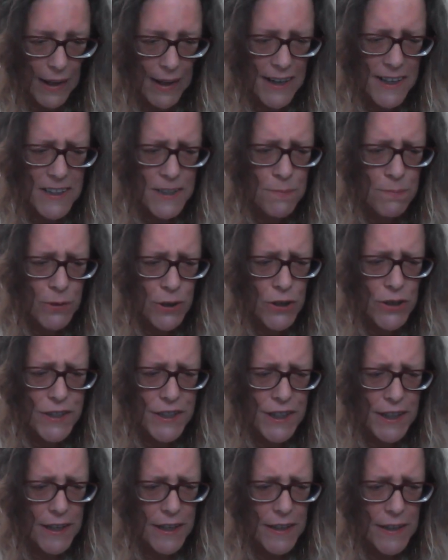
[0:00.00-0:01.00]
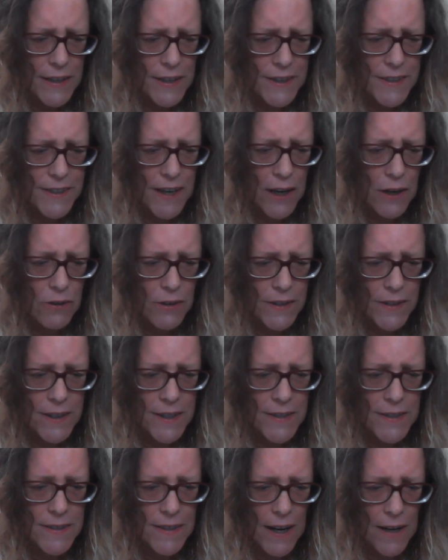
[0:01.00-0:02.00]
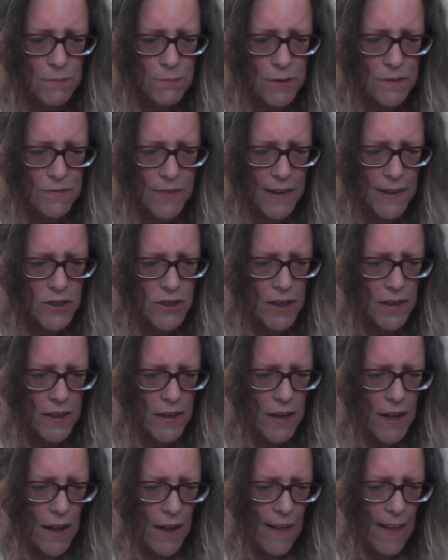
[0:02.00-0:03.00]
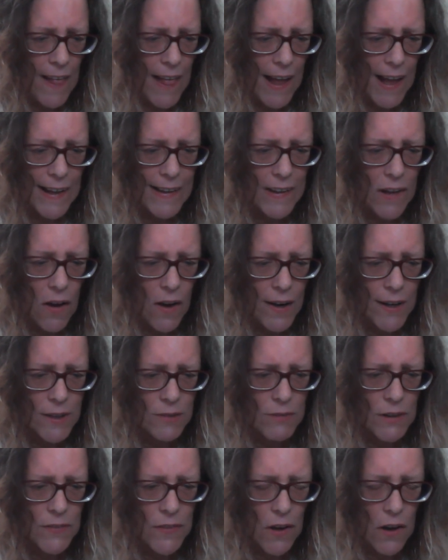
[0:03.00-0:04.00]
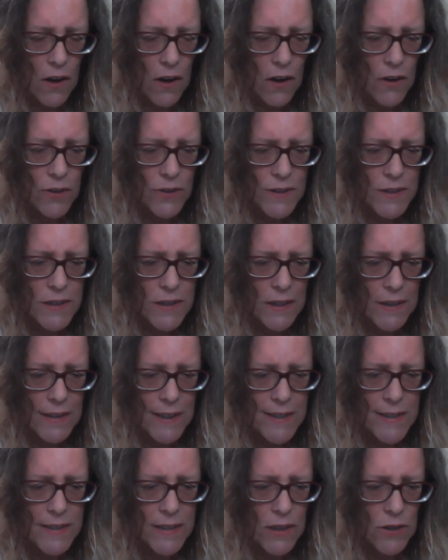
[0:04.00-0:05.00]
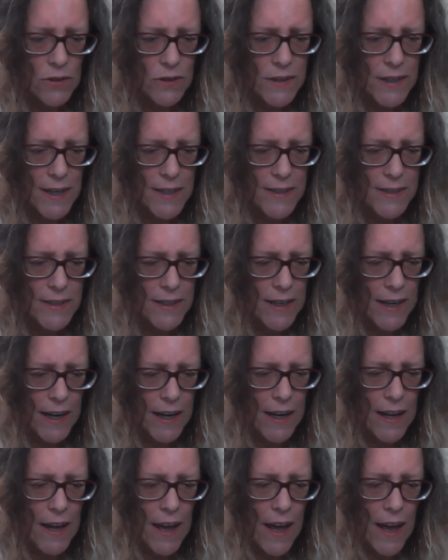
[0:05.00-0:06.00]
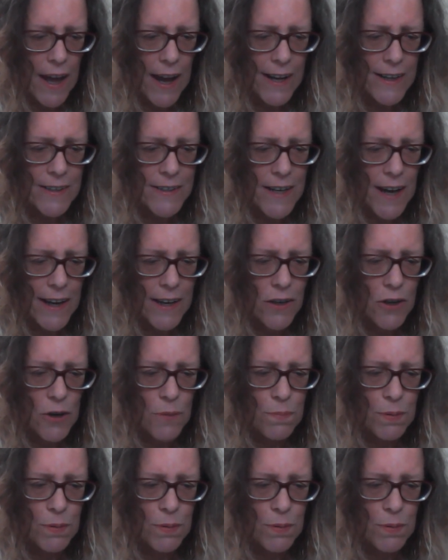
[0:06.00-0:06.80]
It's beauty, sacredness, and perfection. Align with your own celestial destiny and take your